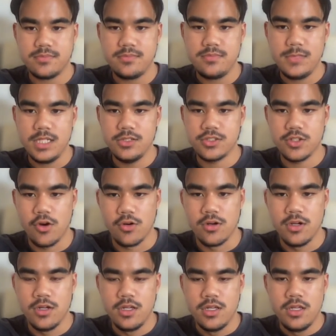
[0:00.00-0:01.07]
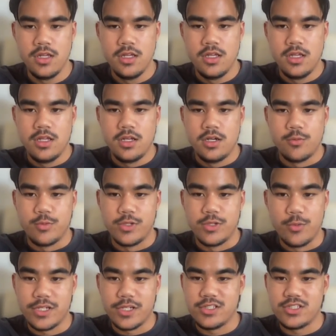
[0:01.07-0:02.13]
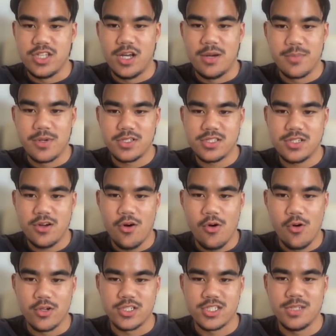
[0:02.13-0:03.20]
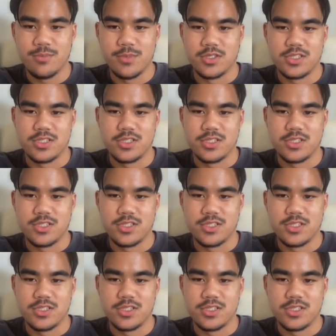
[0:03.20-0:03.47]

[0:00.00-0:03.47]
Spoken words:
So we don't want to use numbers or symbols.